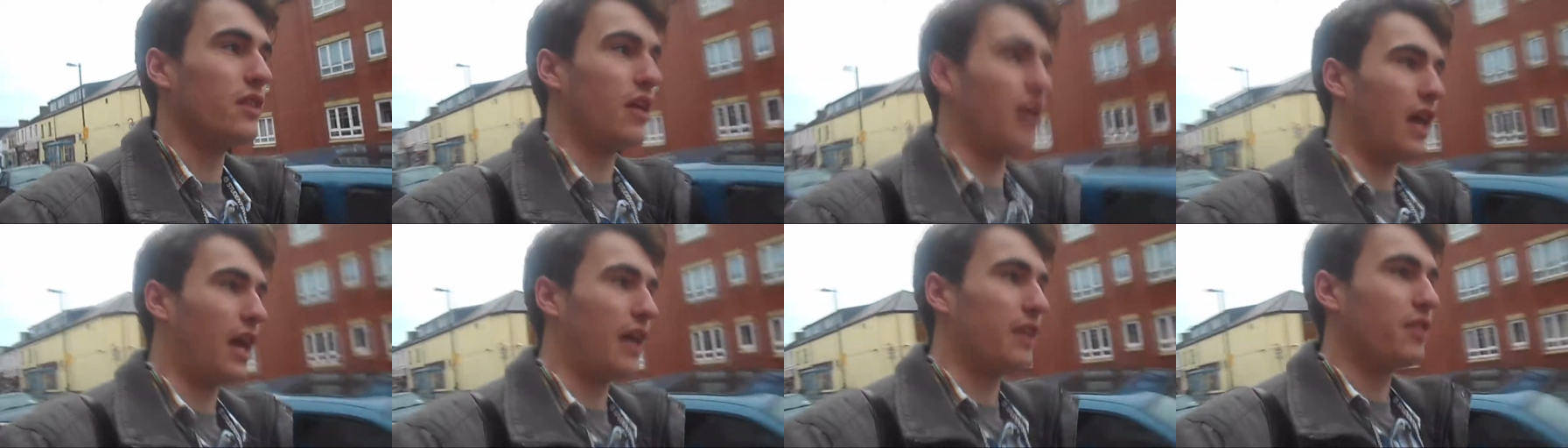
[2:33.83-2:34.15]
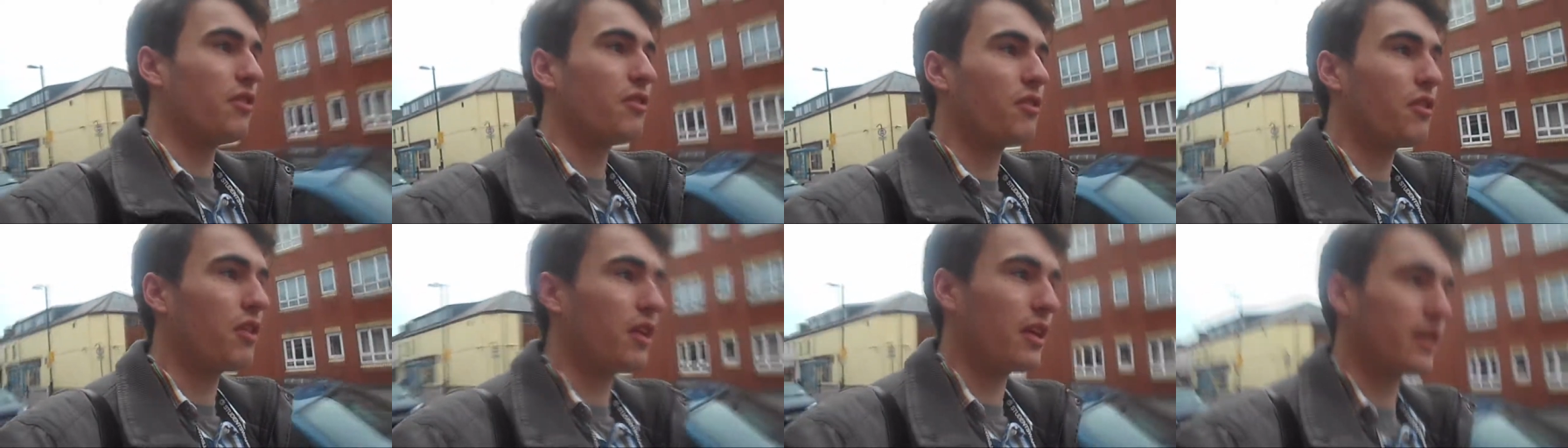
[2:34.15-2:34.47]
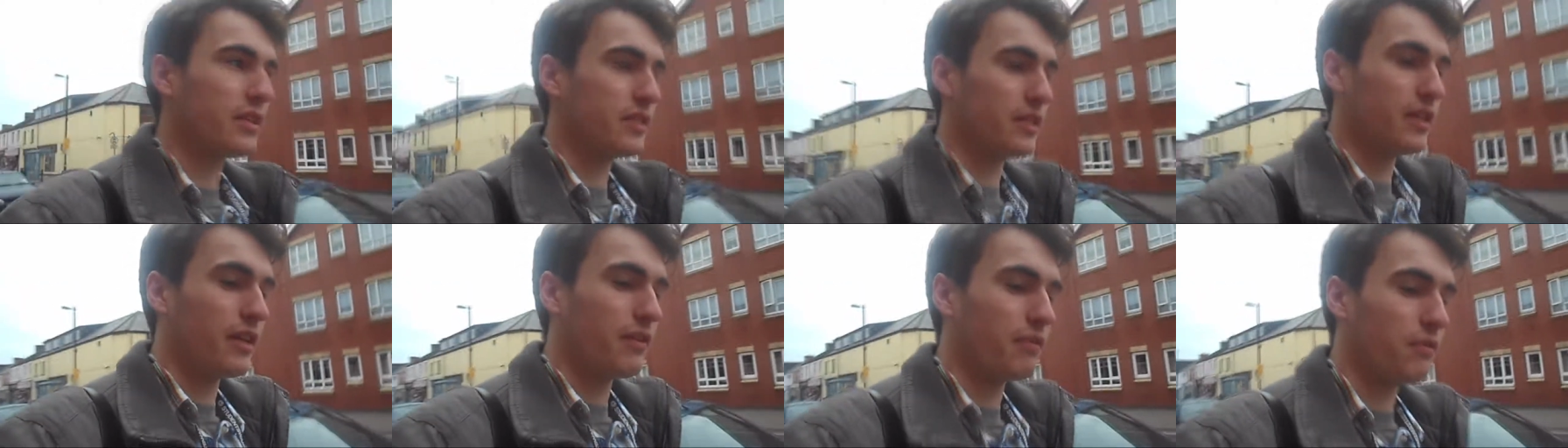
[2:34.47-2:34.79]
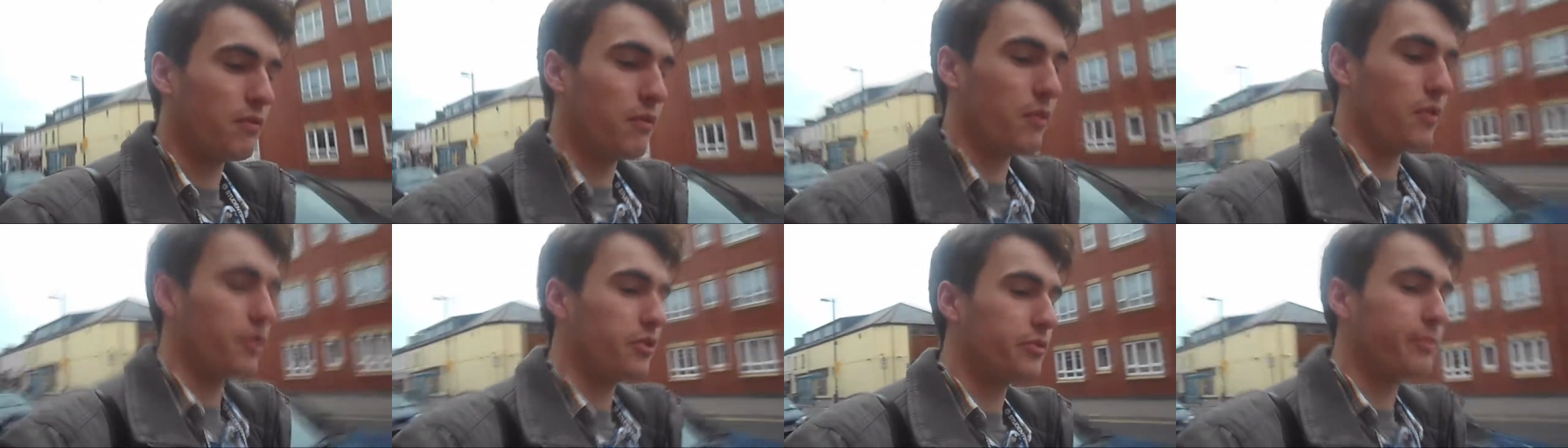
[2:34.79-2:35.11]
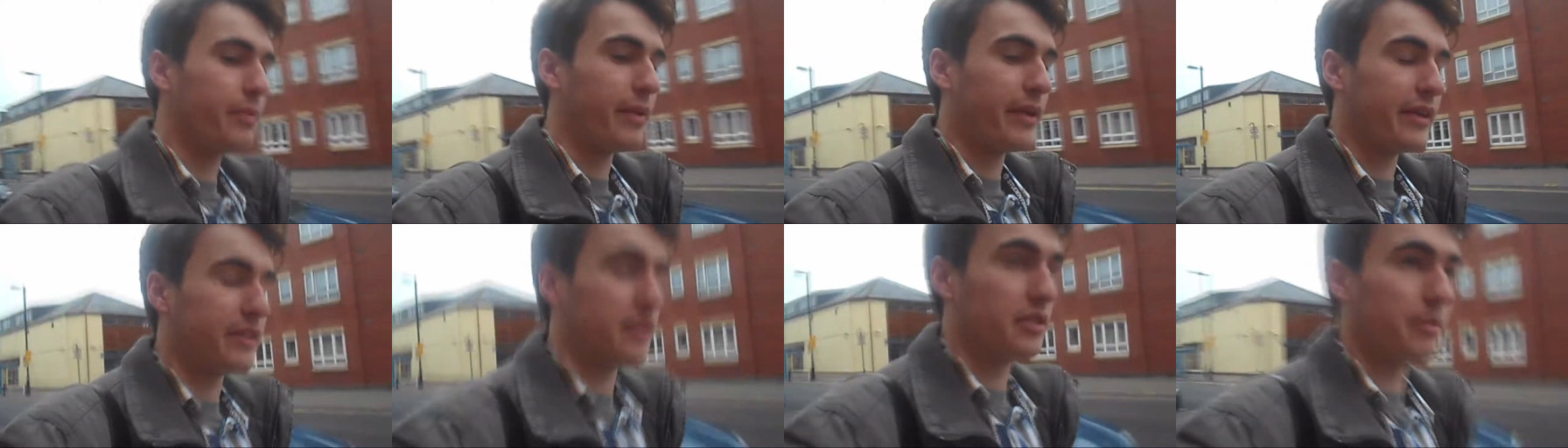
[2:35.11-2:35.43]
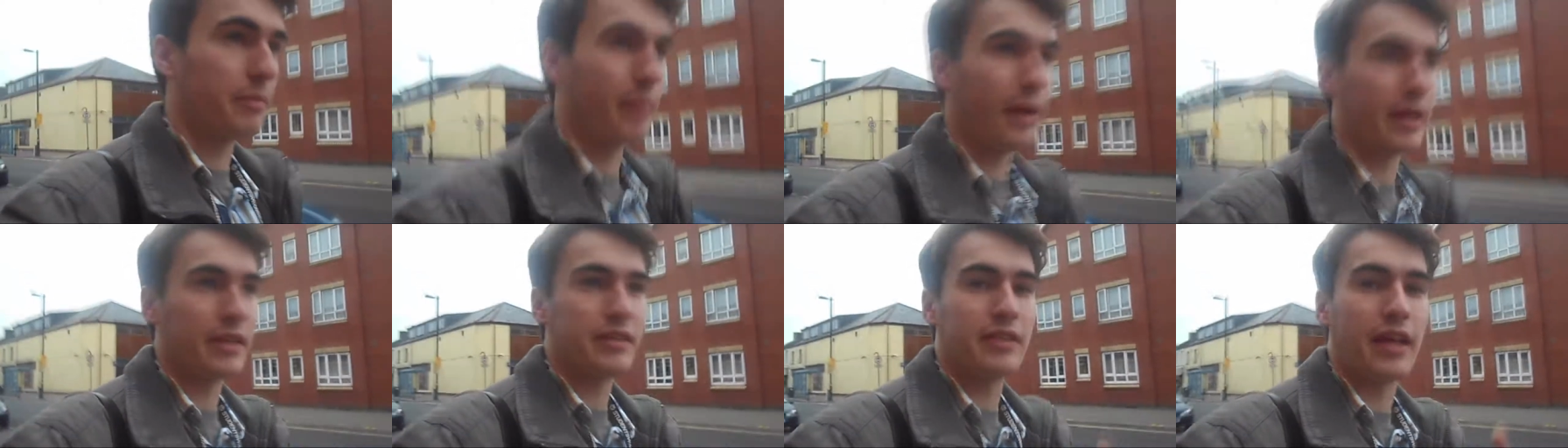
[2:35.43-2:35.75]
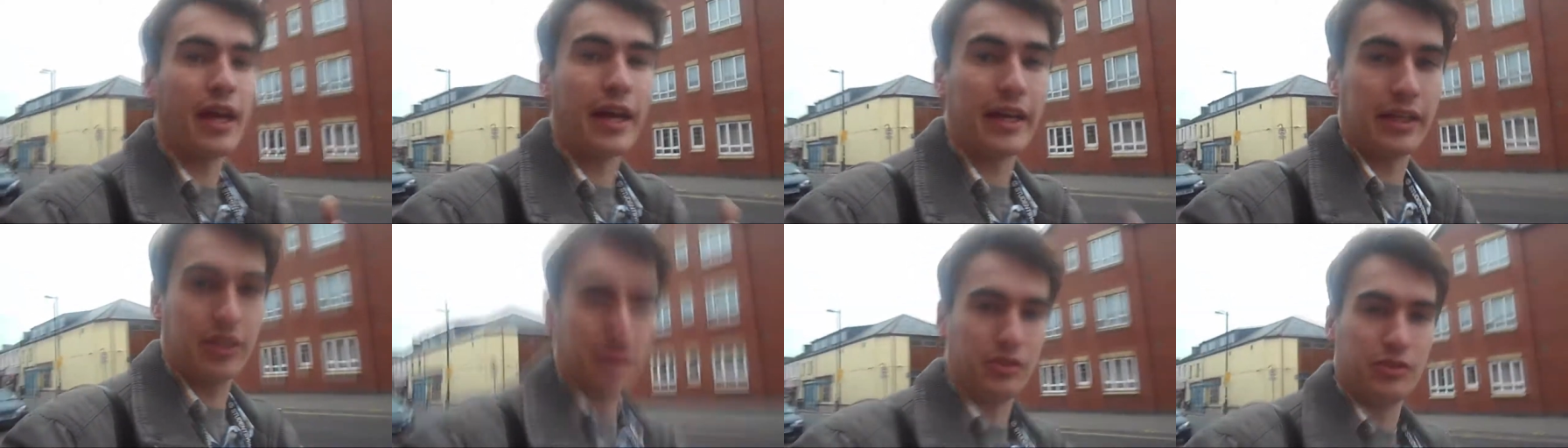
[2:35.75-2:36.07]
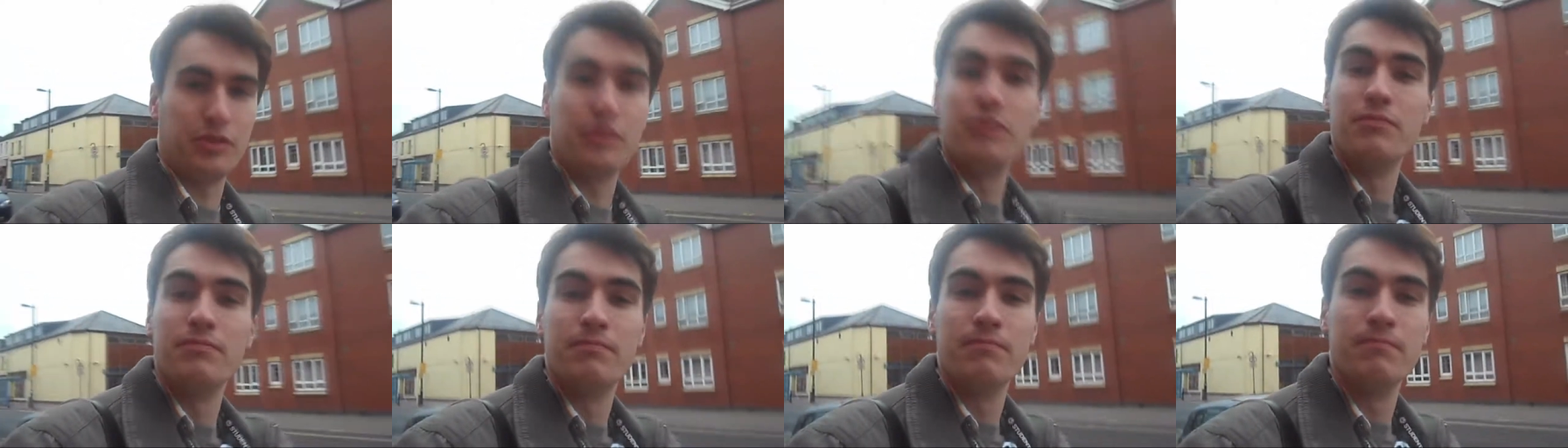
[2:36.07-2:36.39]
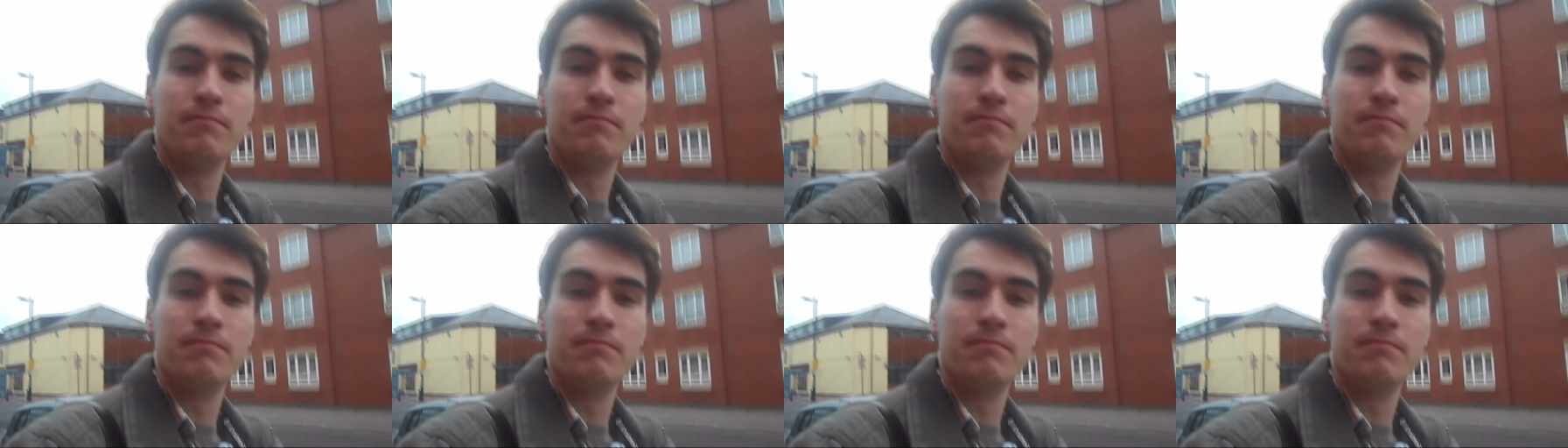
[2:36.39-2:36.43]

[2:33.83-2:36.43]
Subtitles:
I don't think it's enough words, but it's the best that I could do.